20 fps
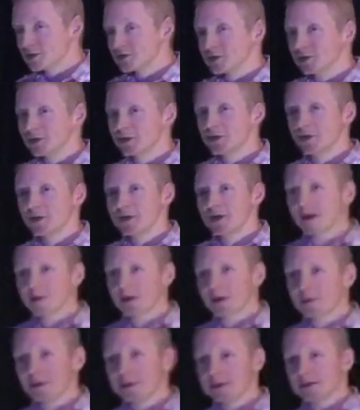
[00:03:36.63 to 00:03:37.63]
so you know that I'm not
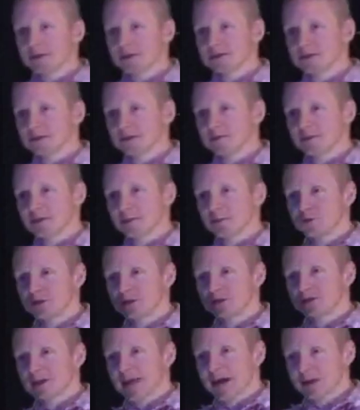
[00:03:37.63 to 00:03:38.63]
making this stuff up,
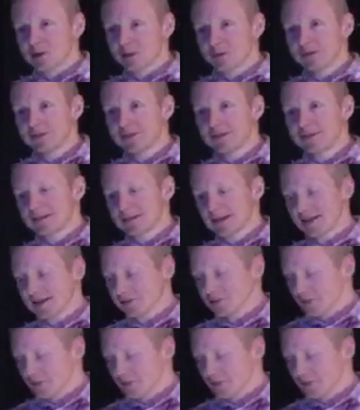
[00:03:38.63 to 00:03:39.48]
Jesus actually did say this. We're